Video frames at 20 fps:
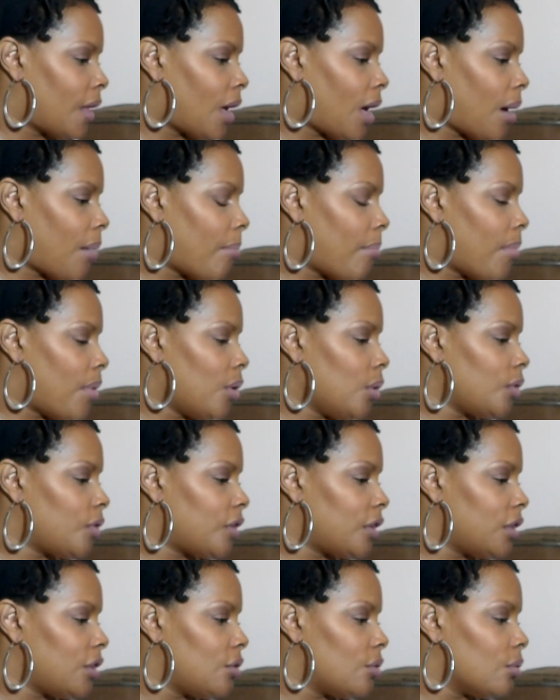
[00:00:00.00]
I'm
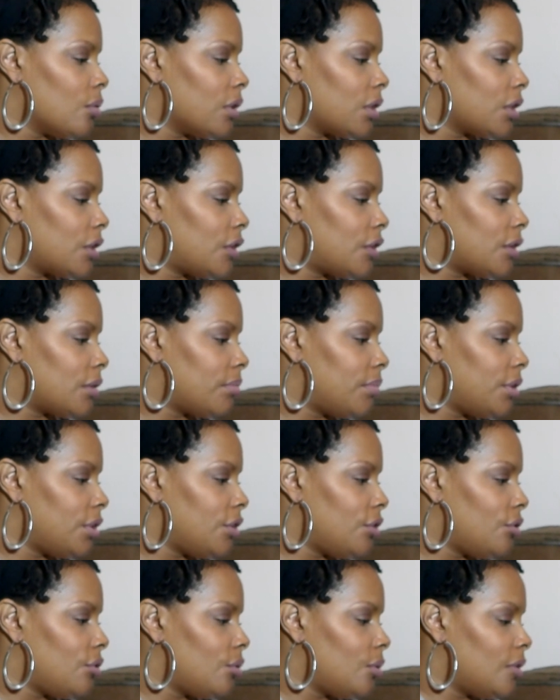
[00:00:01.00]
mostly going to be
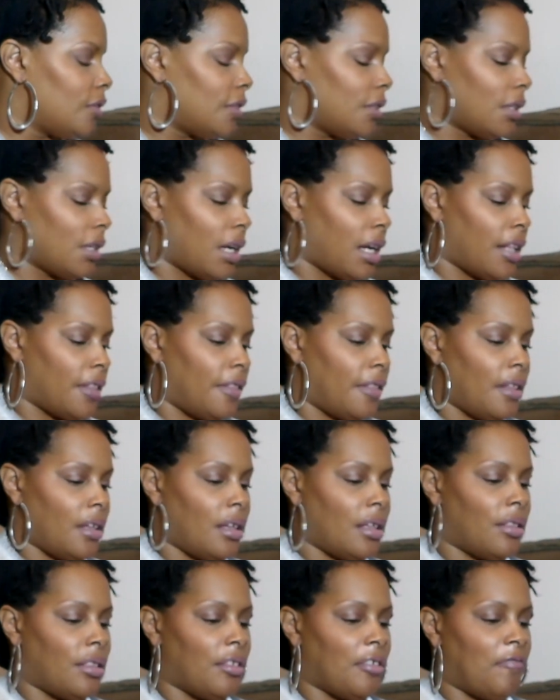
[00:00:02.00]
using, I
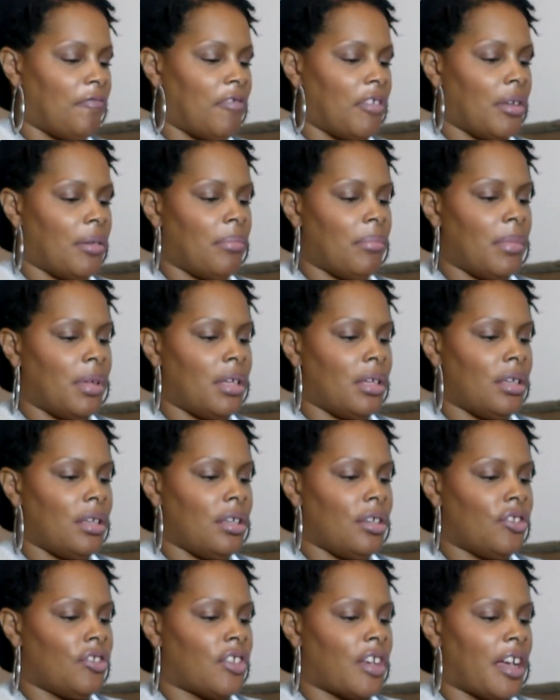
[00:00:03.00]
think, the Fit
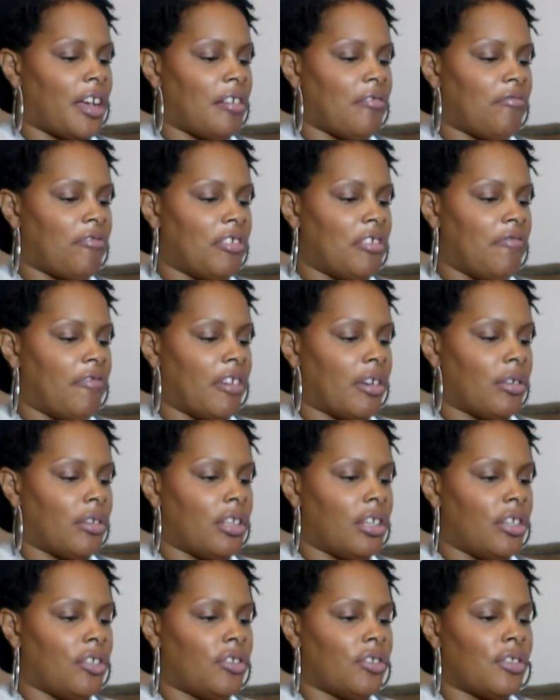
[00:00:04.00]
Me Shine Free
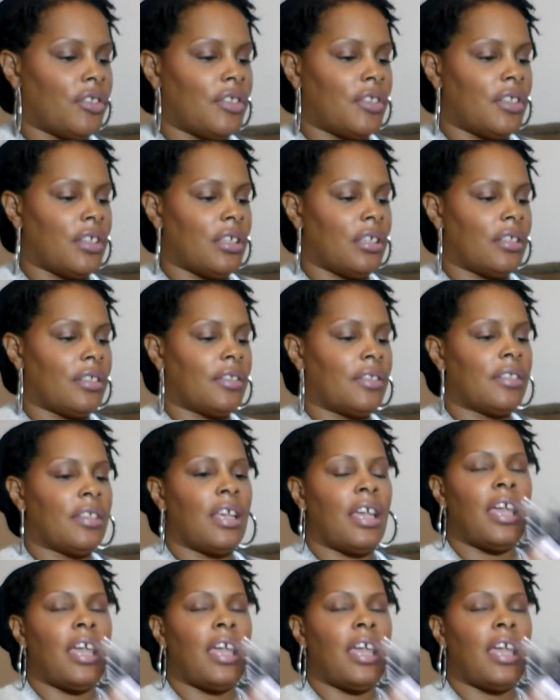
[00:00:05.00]
Foundation Sticks